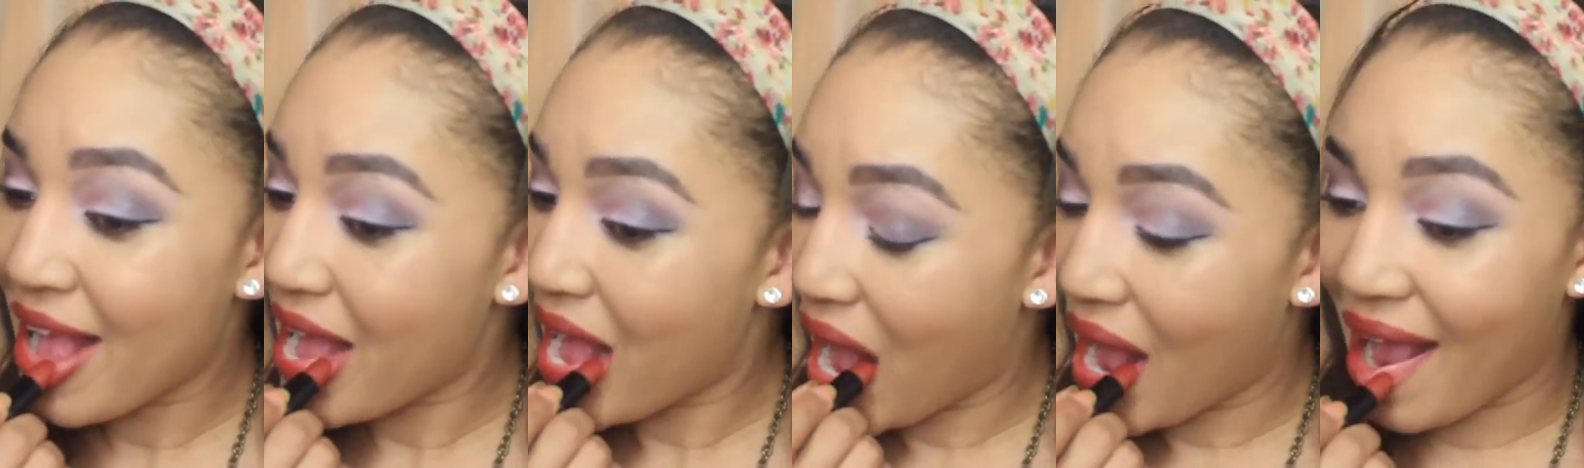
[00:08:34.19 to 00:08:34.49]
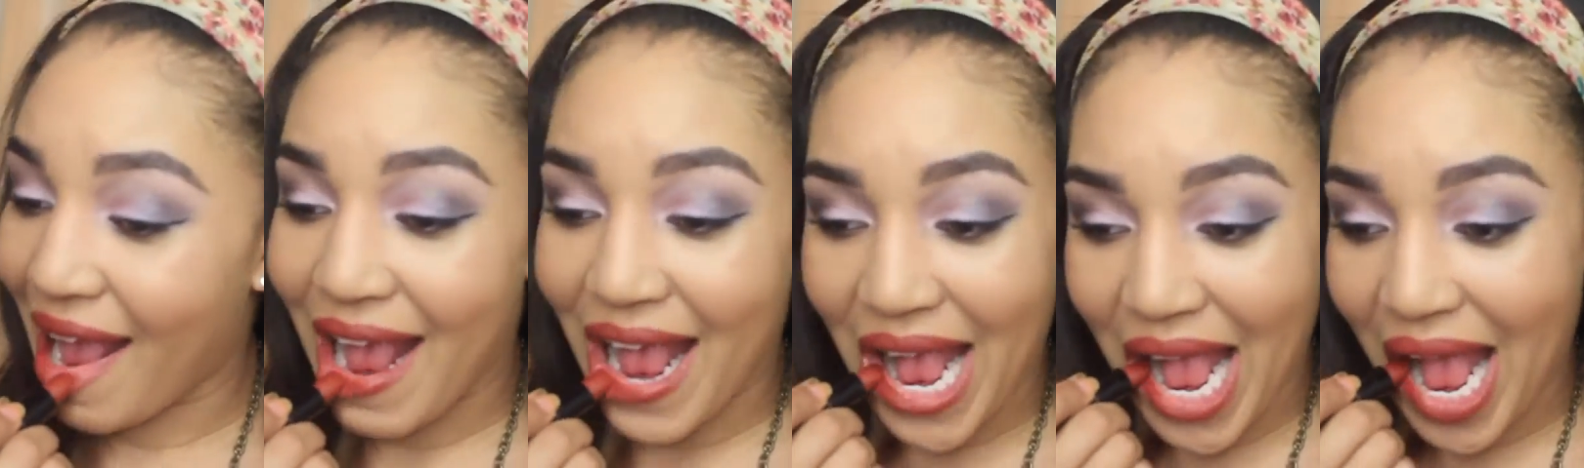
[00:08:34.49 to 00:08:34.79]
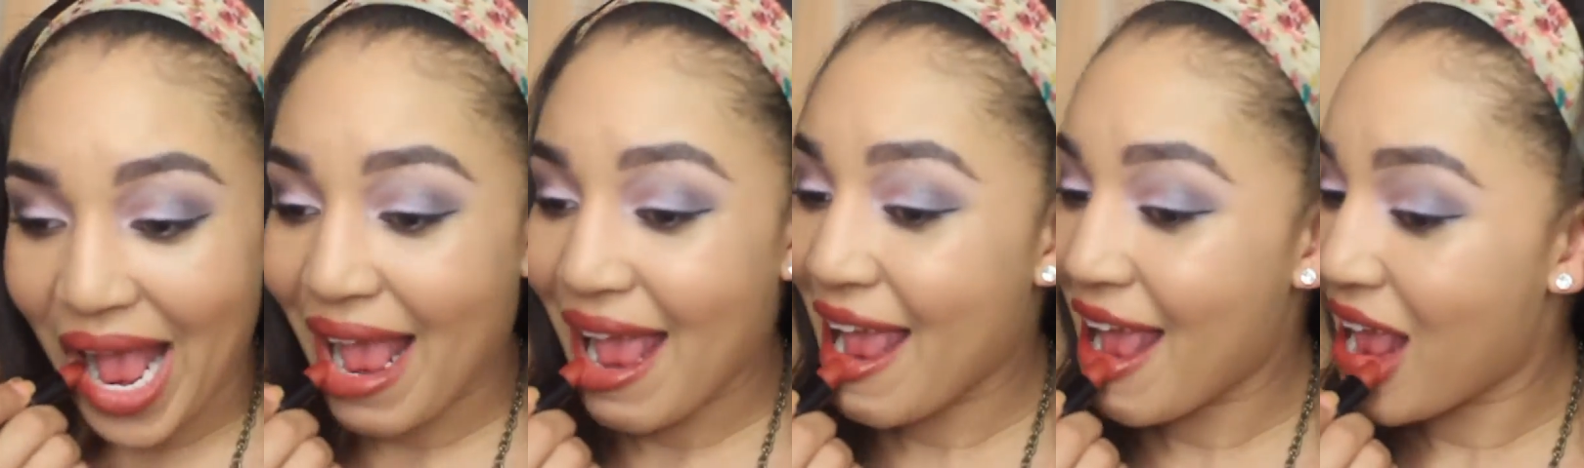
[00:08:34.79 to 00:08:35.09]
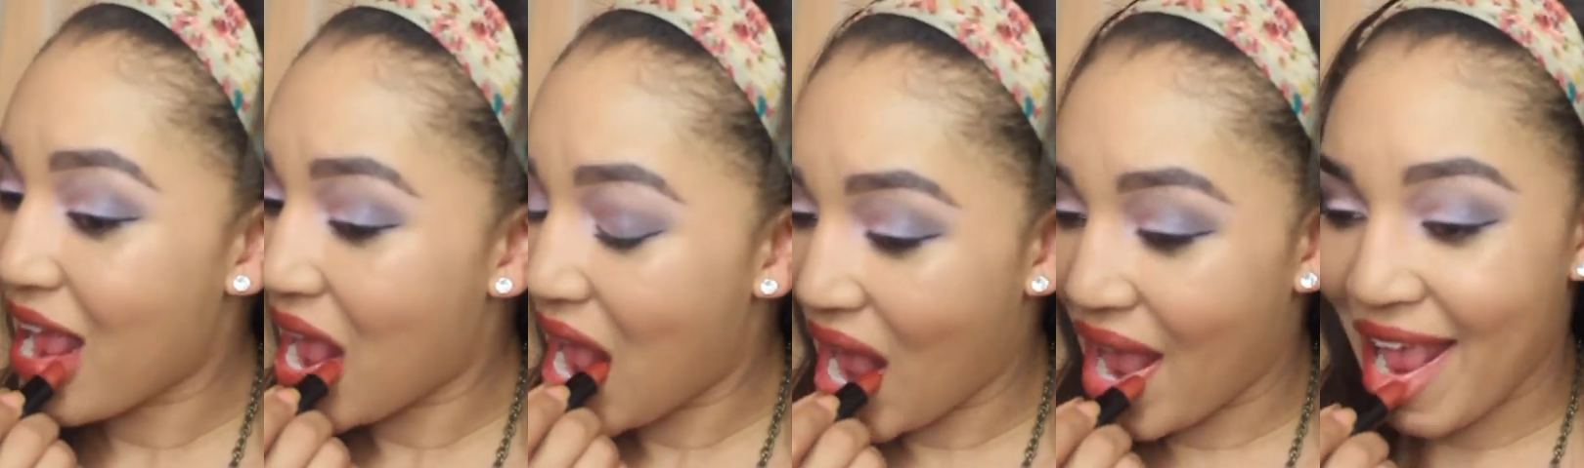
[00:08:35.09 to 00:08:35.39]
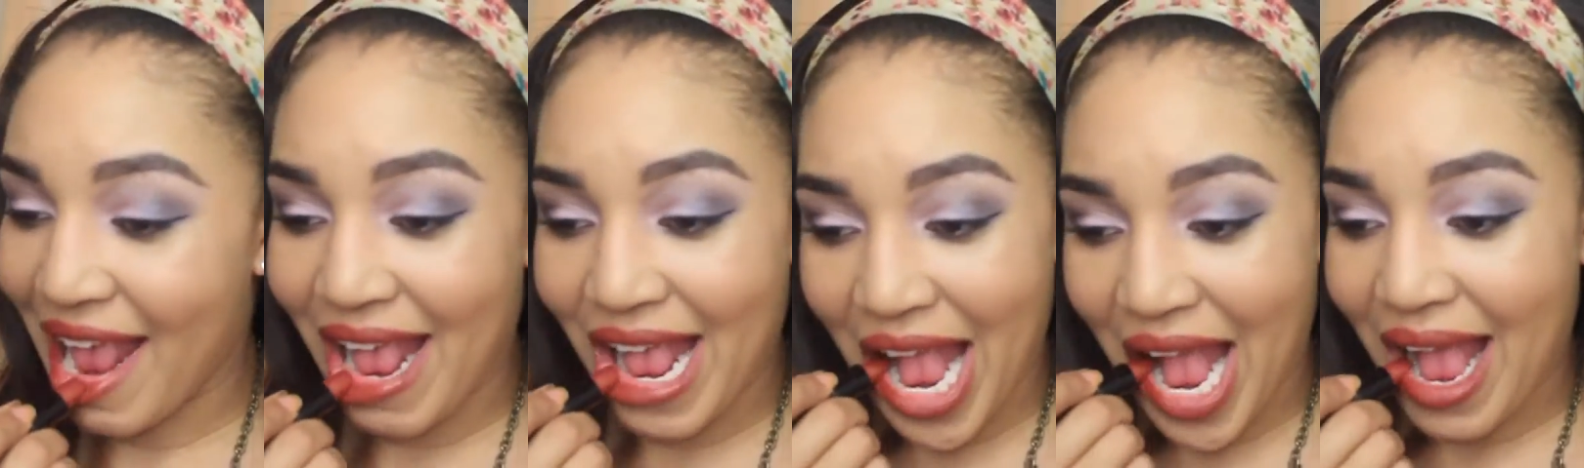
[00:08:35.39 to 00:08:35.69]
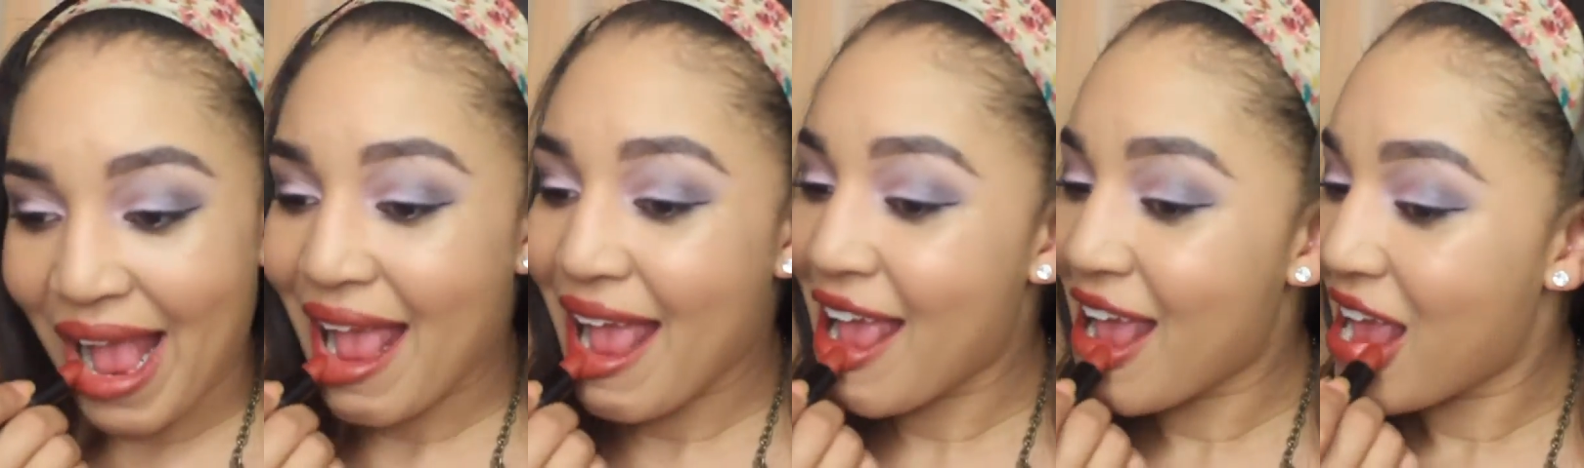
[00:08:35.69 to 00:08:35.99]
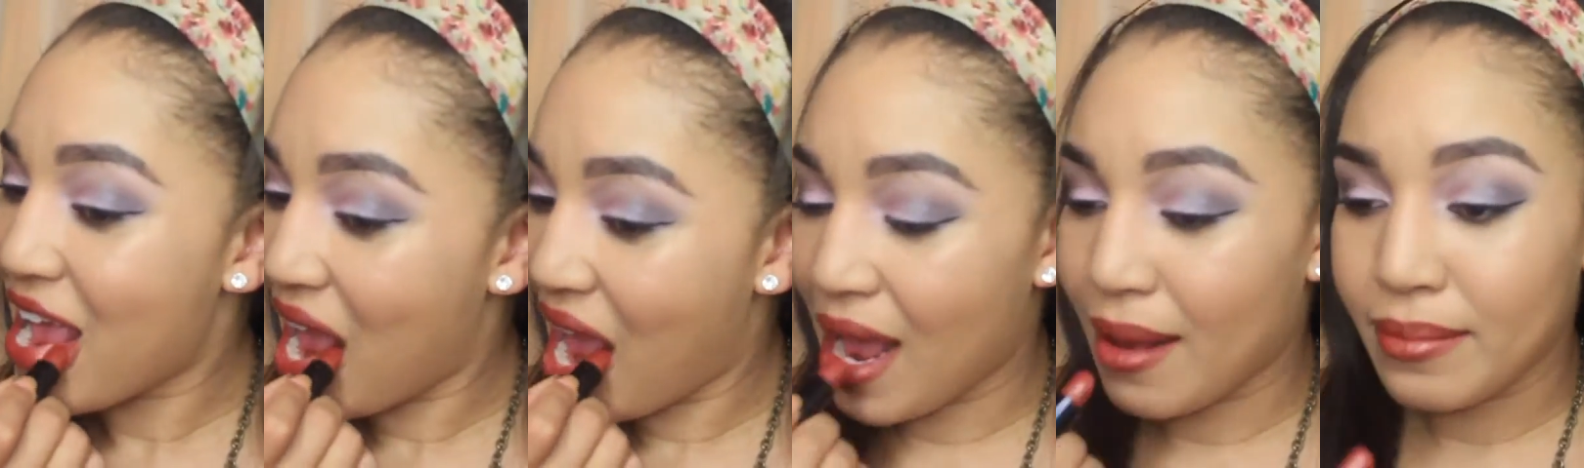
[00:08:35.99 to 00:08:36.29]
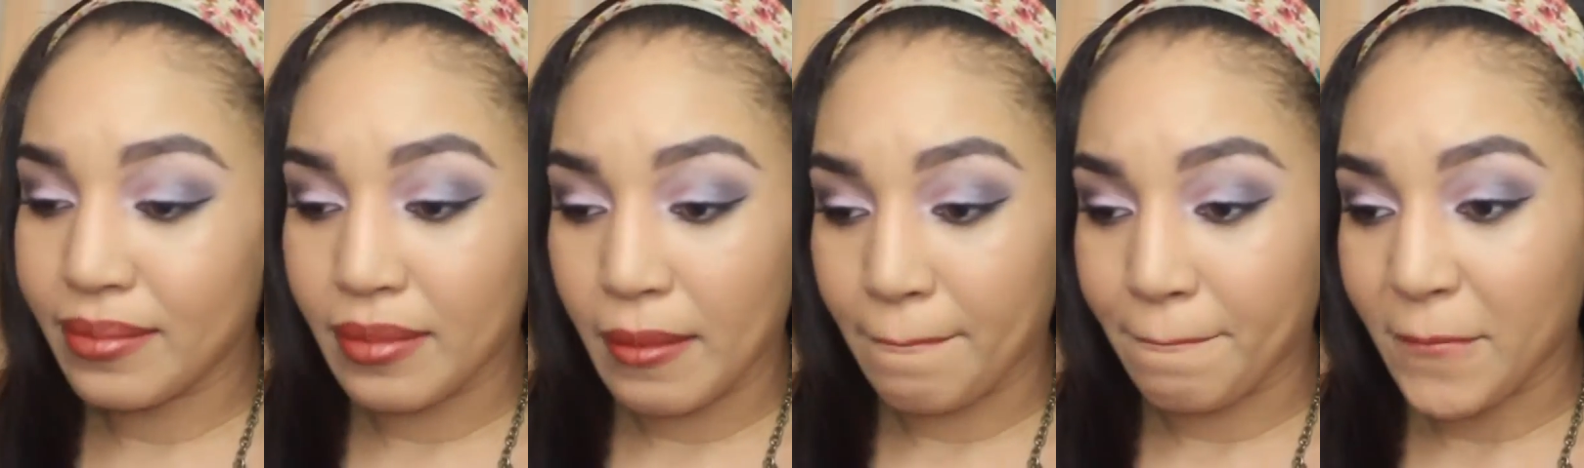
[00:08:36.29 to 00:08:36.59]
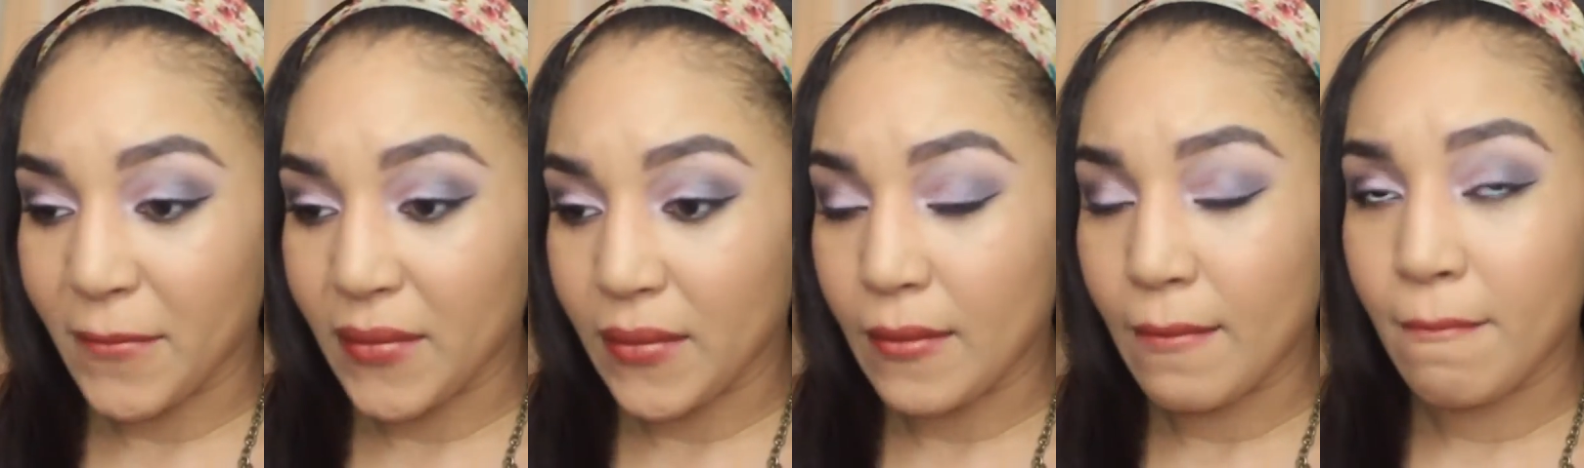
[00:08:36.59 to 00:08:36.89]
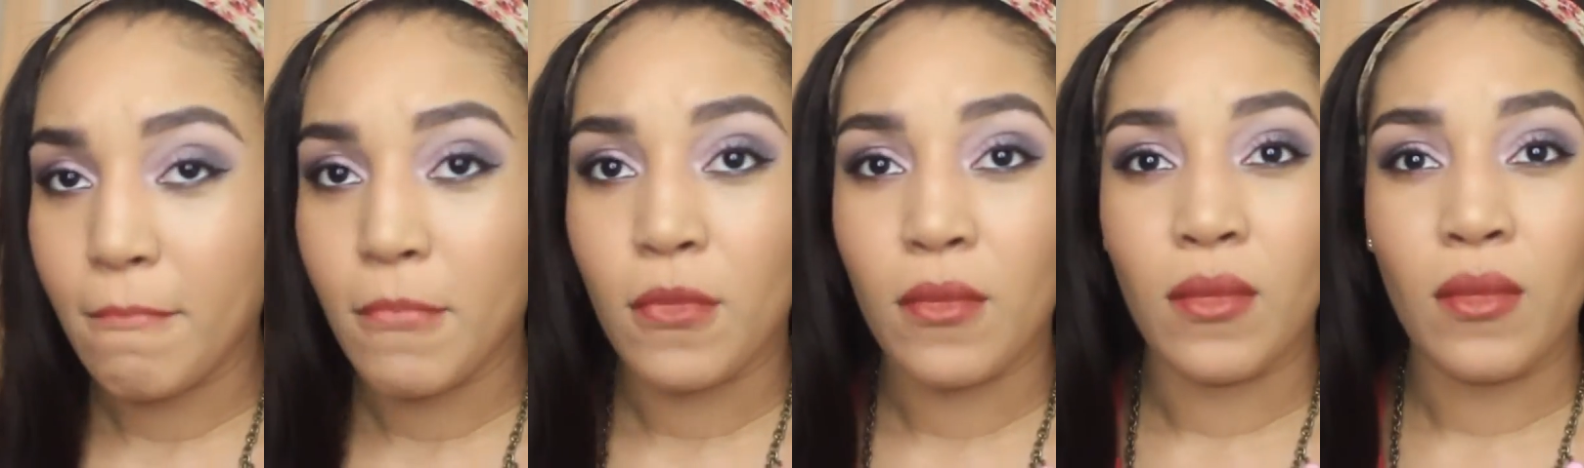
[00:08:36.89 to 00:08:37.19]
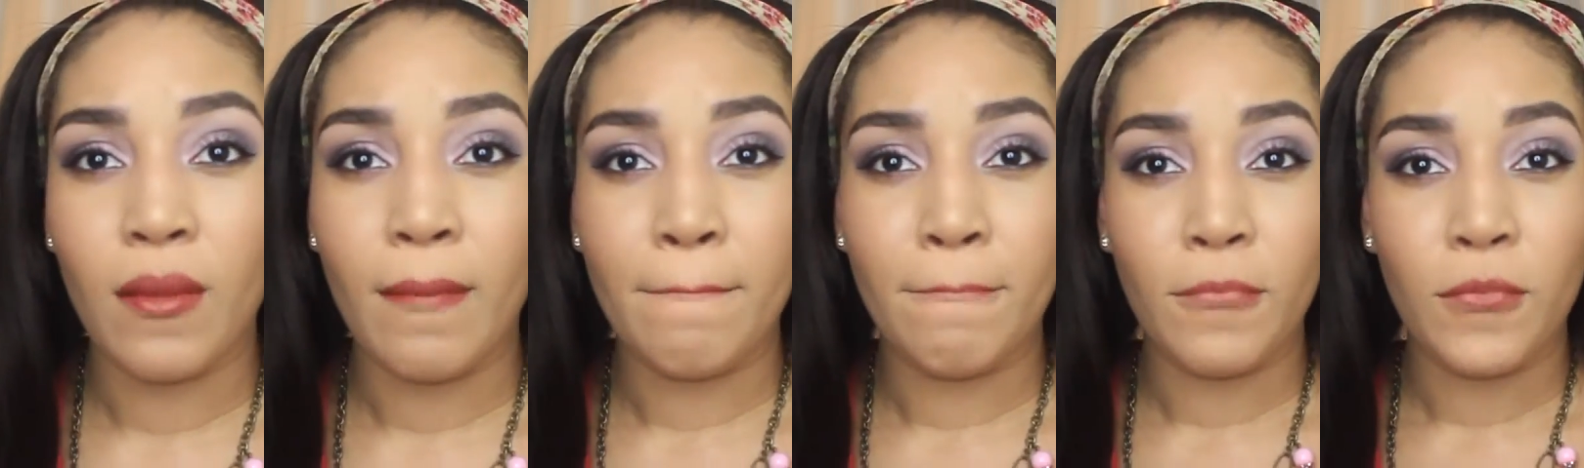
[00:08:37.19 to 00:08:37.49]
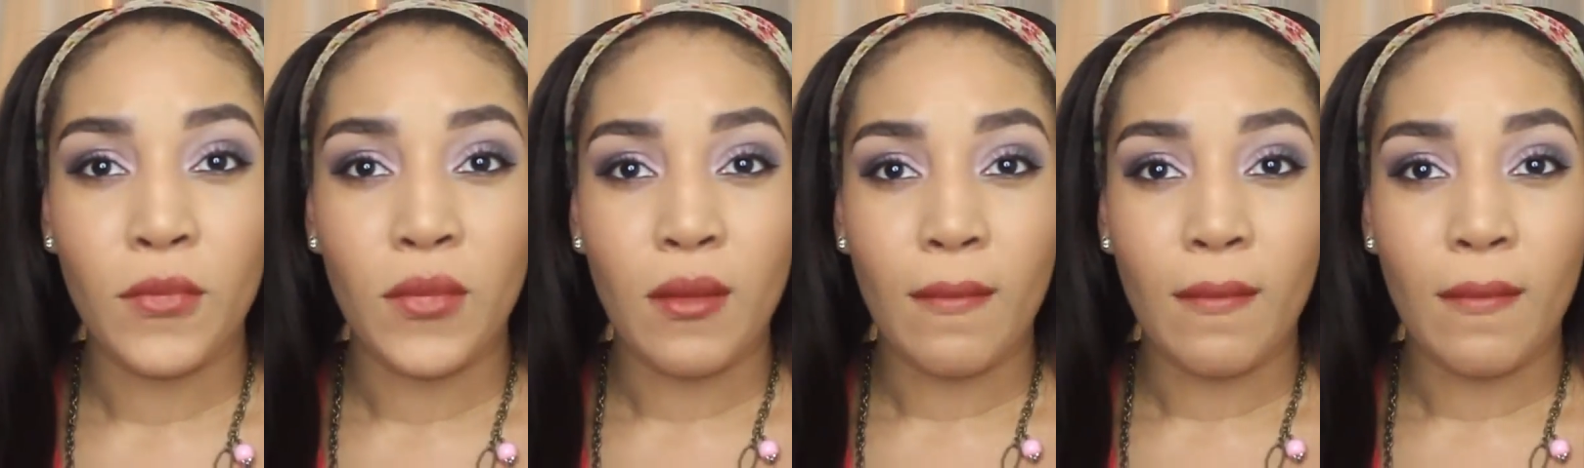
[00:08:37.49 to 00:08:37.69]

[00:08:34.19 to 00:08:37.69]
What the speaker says: put a little bit of pink lip gloss on it.